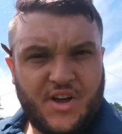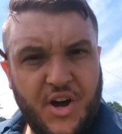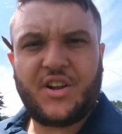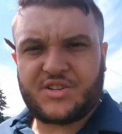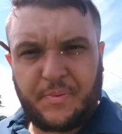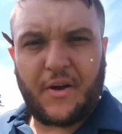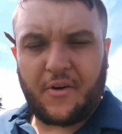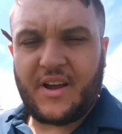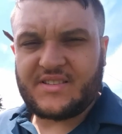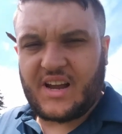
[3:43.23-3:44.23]
good
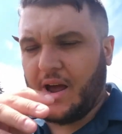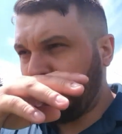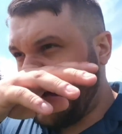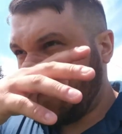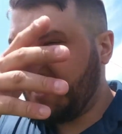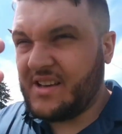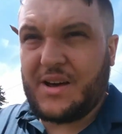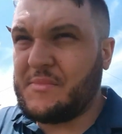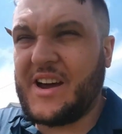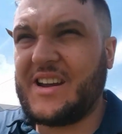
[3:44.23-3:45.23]
experience. I'm not gonna
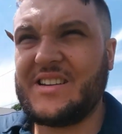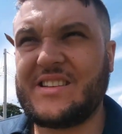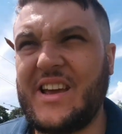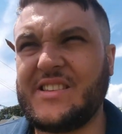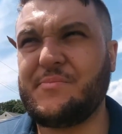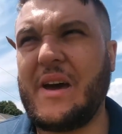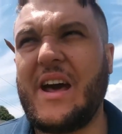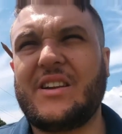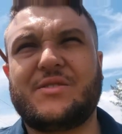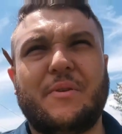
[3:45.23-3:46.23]
I'm not gonna say it's a
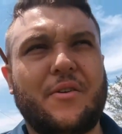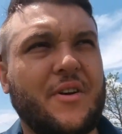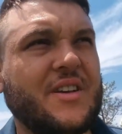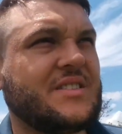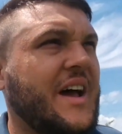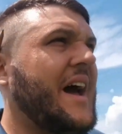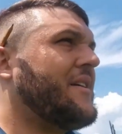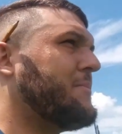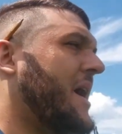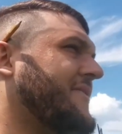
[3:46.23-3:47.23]
bad experience. I
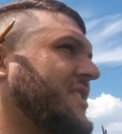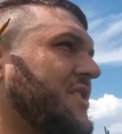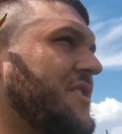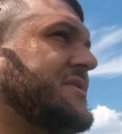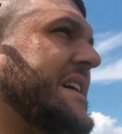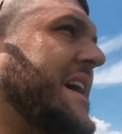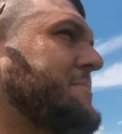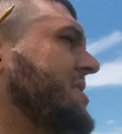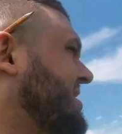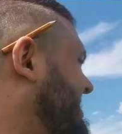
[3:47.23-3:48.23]
have I'm having a good time.